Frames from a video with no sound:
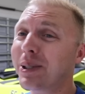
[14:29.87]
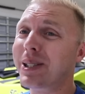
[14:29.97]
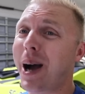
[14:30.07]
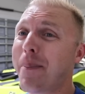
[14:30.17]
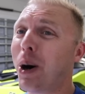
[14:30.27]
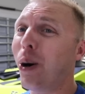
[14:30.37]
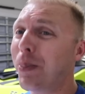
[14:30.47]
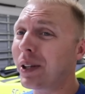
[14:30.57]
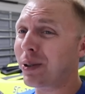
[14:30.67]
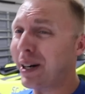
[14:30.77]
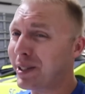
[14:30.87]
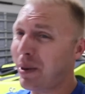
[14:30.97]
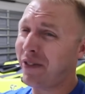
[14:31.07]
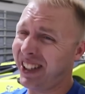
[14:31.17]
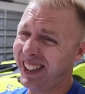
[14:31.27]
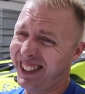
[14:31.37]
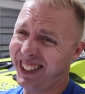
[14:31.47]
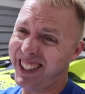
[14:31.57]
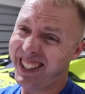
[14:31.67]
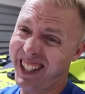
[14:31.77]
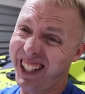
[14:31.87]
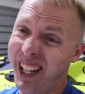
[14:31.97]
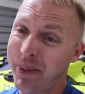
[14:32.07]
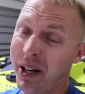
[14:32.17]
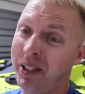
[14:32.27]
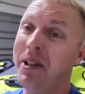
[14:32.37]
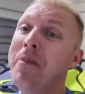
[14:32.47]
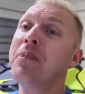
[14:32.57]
So I'm hoping, cross my fingers, it's Sunday tomorrow,